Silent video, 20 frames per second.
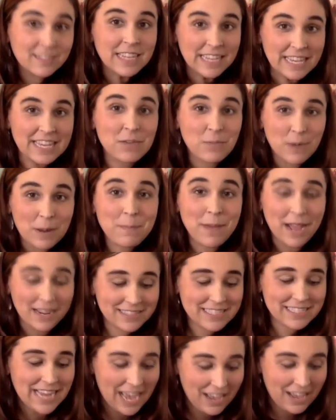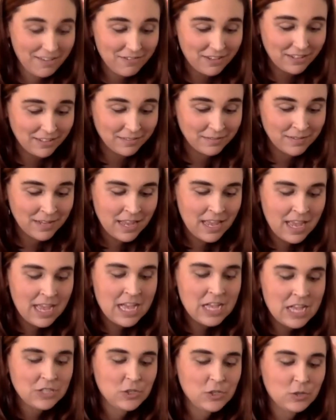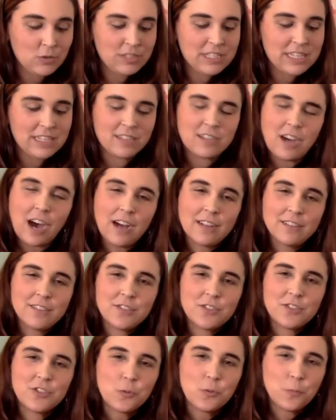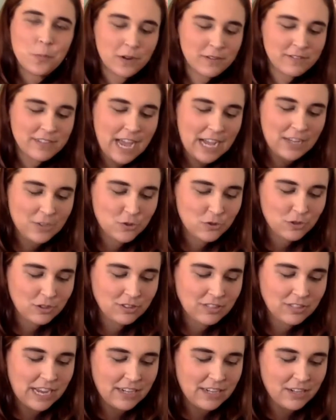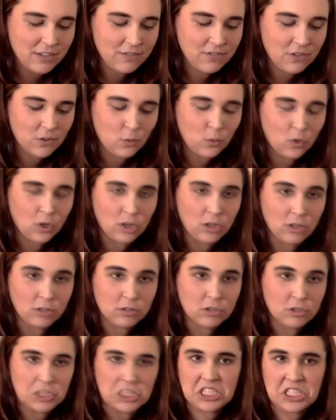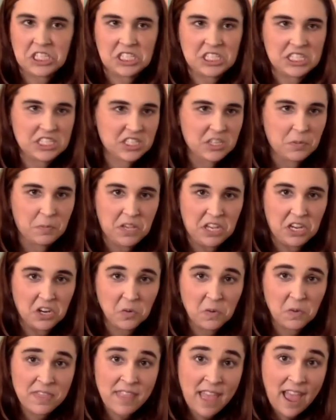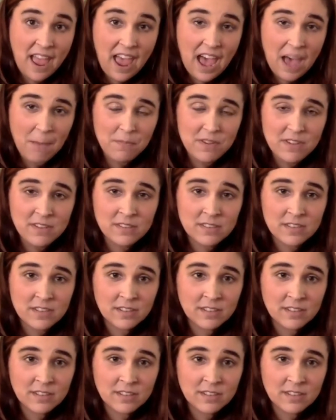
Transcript: He went back to heaven. So did God's supernatural light of the world just disappear when that happened?